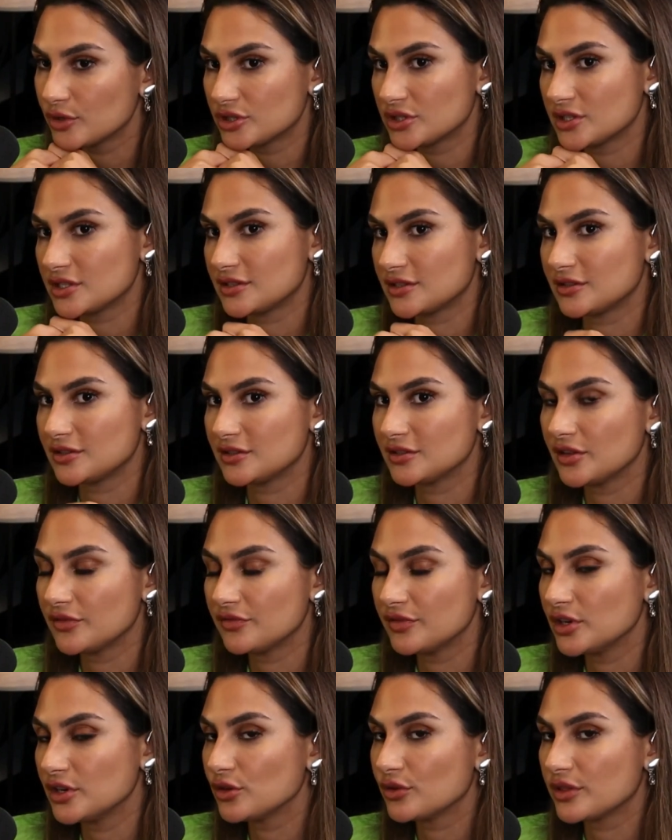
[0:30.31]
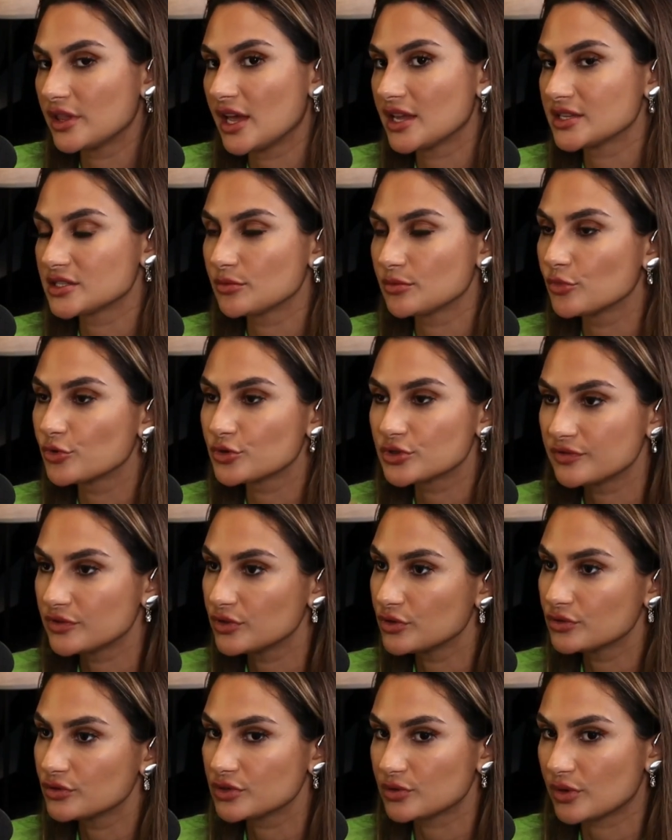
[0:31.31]
which is the video that has the
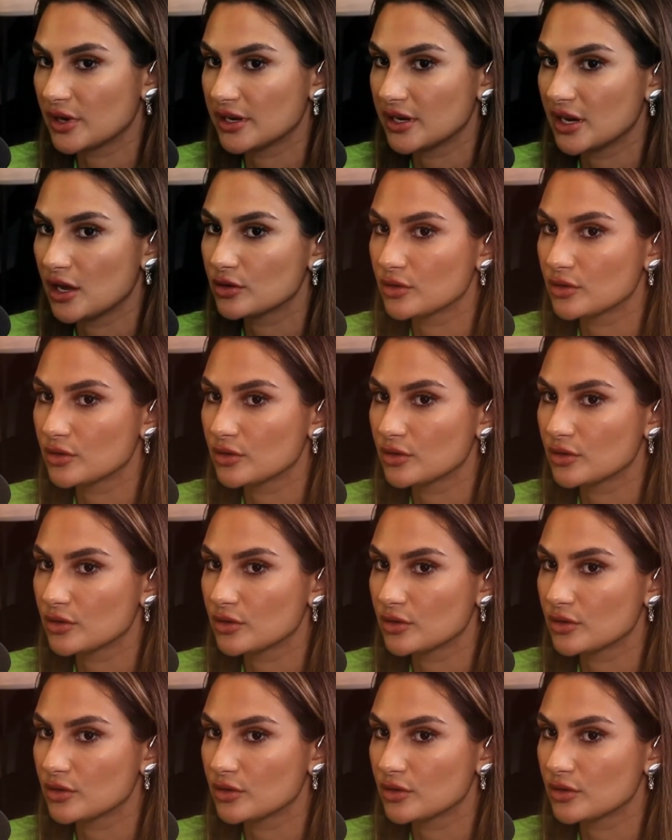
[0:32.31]
most views